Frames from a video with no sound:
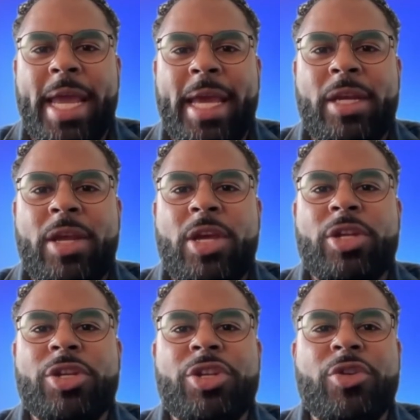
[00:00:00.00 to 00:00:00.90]
and
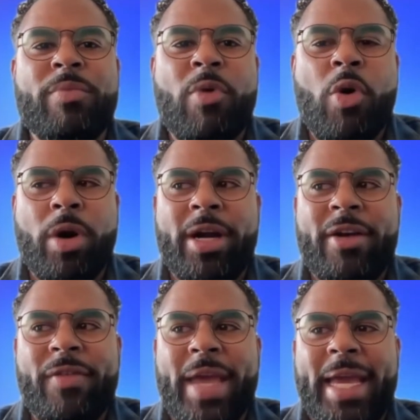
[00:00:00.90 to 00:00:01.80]
do more
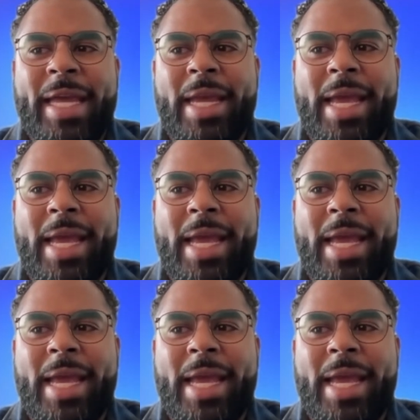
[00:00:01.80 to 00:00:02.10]
of, and